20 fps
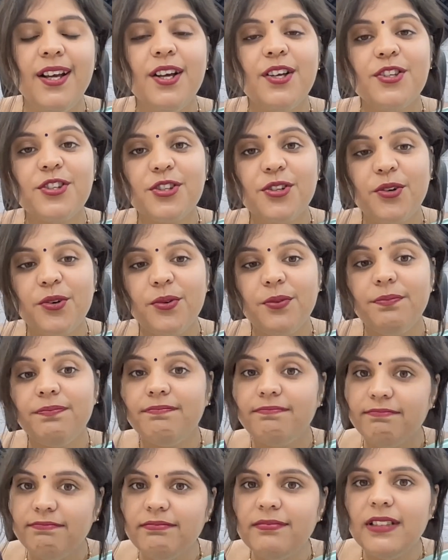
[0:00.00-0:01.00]
So
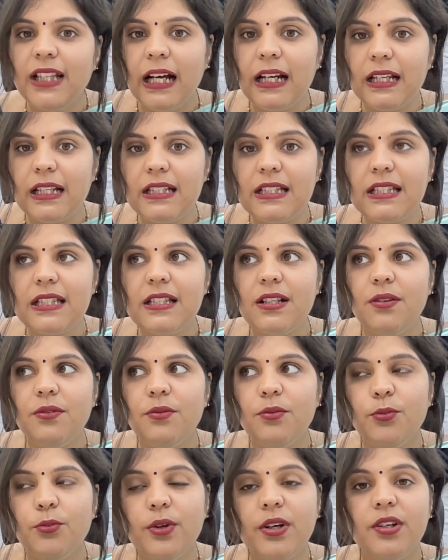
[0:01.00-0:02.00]
that is
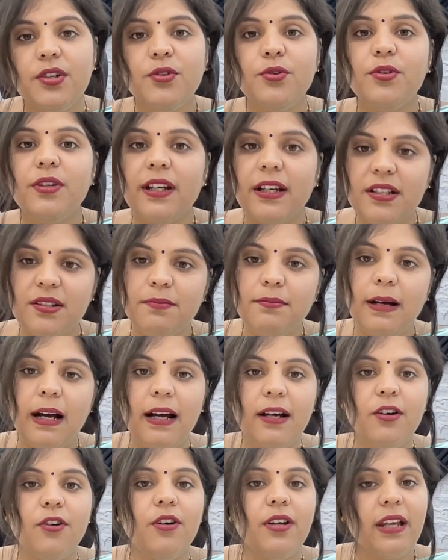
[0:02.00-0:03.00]
where you get a
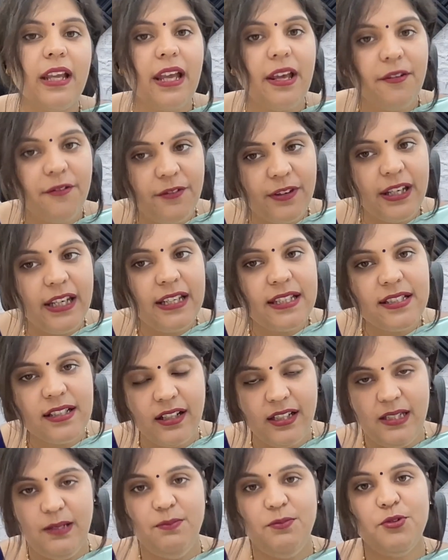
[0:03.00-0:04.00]
bang on every
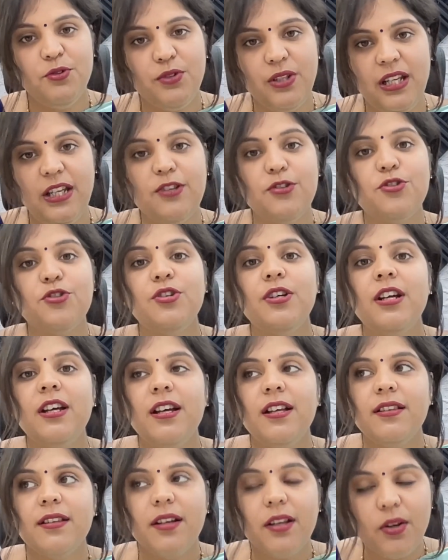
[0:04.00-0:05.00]
time you teach.
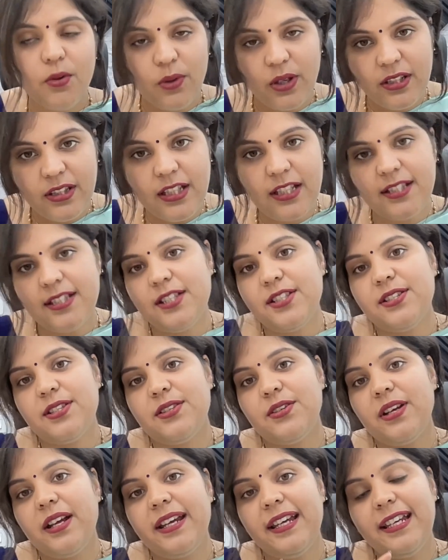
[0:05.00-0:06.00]
Okay, this
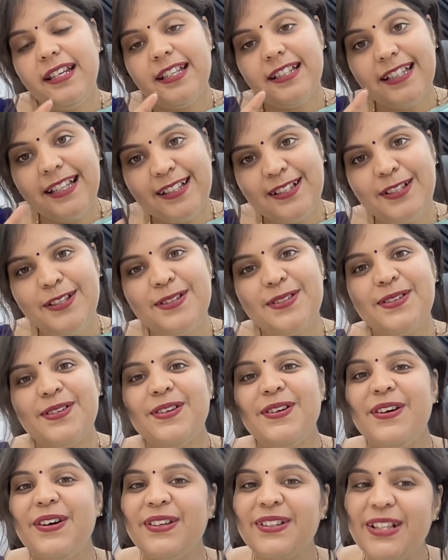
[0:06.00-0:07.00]
is right, this is
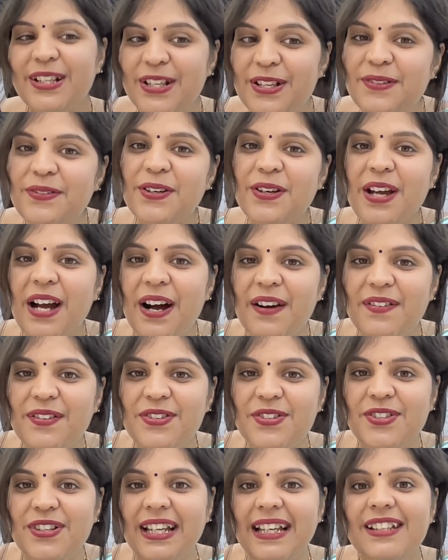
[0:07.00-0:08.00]
wrong, this is what you have to
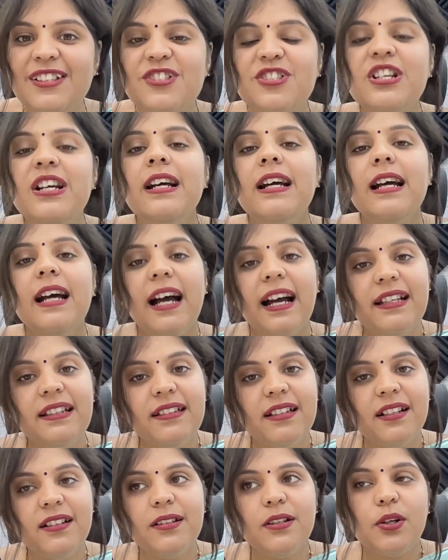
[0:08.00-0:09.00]
change.
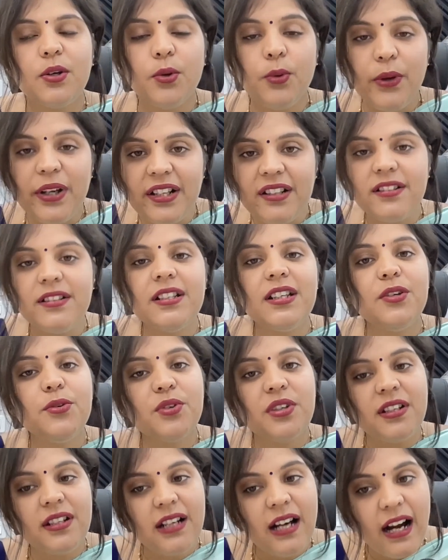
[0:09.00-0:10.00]
And the quicker you
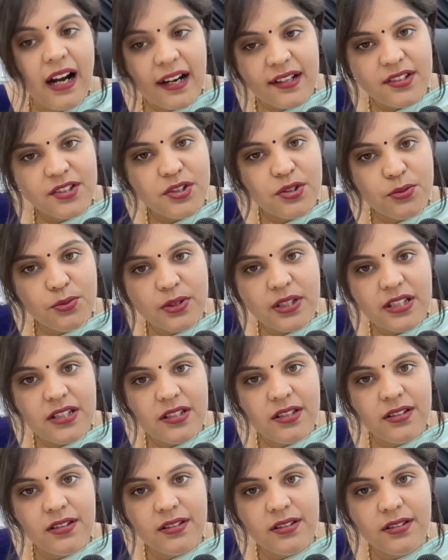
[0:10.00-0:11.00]
react to
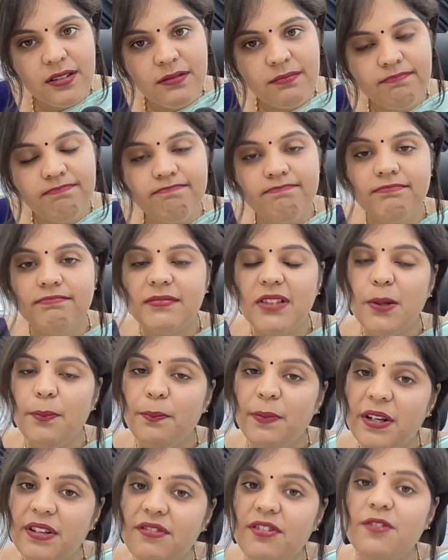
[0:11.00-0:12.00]
it, the
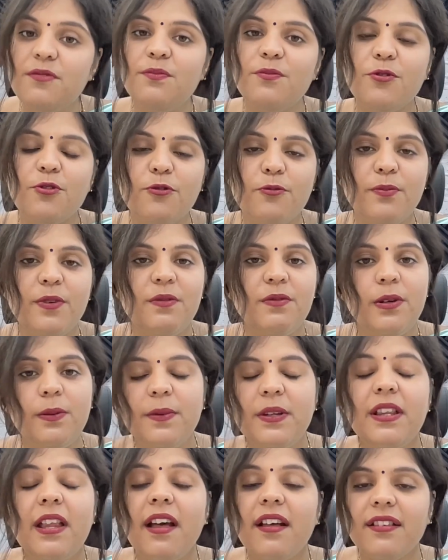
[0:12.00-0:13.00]
better improvement will be
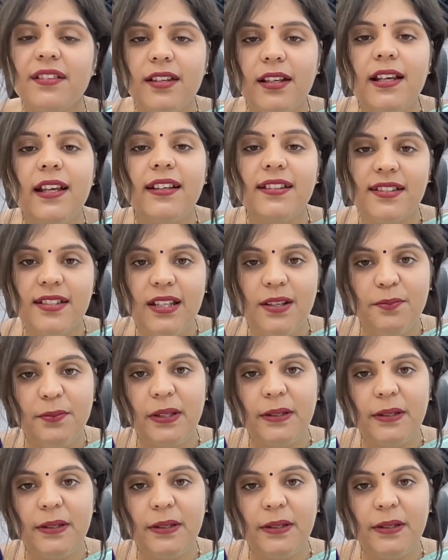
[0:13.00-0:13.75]
there in the next TP.